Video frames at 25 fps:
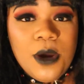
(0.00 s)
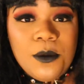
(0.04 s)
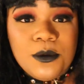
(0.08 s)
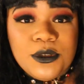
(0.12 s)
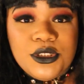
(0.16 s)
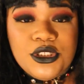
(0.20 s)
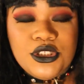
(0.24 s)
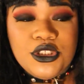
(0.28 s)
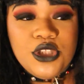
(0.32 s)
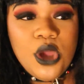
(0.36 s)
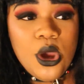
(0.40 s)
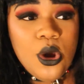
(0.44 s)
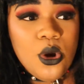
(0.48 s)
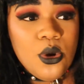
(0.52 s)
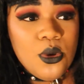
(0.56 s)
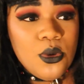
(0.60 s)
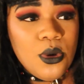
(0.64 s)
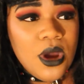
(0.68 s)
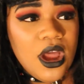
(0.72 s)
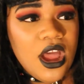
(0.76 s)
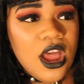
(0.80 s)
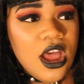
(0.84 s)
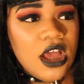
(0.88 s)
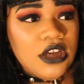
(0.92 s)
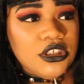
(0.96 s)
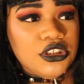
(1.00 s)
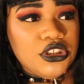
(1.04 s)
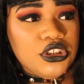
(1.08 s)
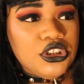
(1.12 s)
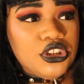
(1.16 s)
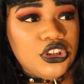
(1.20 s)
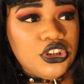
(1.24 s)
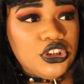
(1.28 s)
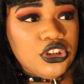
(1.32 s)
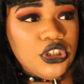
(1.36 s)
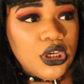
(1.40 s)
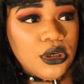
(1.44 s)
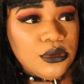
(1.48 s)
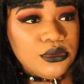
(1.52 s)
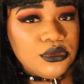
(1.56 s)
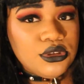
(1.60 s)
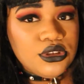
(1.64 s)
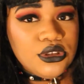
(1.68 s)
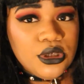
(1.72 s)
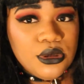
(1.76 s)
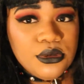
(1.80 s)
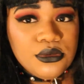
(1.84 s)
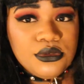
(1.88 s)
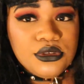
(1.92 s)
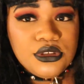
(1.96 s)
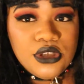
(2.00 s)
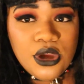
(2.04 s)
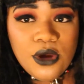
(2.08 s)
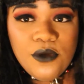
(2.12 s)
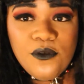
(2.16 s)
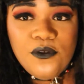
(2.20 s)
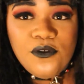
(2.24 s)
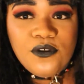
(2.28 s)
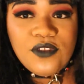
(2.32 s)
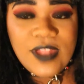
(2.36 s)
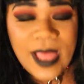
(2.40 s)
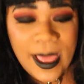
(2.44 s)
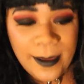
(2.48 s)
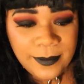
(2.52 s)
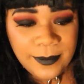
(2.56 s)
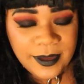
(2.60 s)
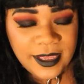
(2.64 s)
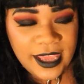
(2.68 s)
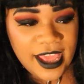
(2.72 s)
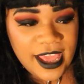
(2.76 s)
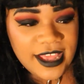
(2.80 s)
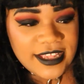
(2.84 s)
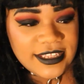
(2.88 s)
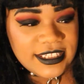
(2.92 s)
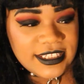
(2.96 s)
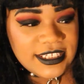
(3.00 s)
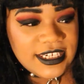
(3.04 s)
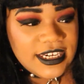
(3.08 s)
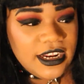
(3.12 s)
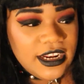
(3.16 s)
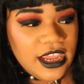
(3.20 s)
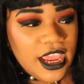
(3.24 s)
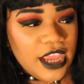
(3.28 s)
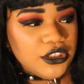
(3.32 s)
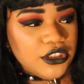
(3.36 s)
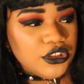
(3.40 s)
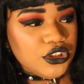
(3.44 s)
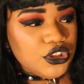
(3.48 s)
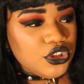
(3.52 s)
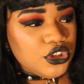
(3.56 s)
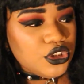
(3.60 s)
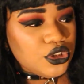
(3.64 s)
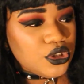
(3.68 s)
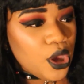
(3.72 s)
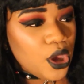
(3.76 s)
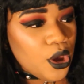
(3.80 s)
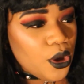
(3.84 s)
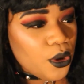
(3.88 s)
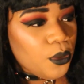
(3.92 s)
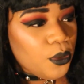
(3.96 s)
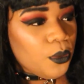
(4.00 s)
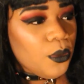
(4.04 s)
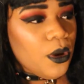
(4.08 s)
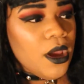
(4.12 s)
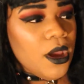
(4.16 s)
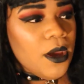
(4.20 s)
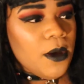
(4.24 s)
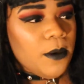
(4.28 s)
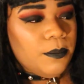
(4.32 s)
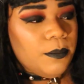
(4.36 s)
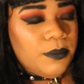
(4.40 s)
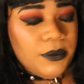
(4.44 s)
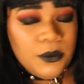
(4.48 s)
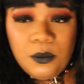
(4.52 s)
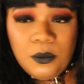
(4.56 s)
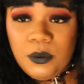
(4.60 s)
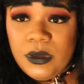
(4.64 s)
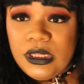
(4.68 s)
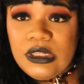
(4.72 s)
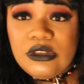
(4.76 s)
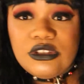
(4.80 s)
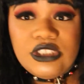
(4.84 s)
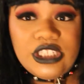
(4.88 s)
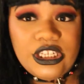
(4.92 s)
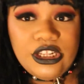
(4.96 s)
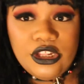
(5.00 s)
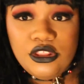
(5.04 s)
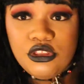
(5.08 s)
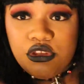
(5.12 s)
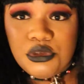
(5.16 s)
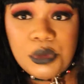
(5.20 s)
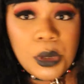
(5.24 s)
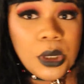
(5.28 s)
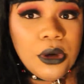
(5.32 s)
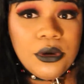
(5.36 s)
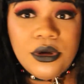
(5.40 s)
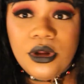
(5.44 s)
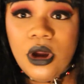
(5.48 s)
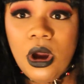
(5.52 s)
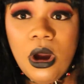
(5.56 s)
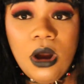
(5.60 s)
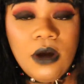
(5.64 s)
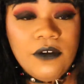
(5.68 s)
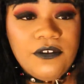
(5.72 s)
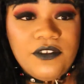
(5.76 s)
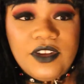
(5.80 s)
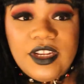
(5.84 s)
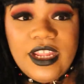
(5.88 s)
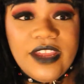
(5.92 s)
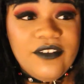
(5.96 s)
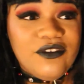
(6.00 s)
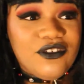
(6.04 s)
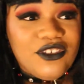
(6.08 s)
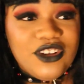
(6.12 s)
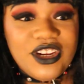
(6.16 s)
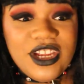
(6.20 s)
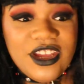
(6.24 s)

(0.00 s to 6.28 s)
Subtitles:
was so flabbergasted and so bewildered and thrown off and every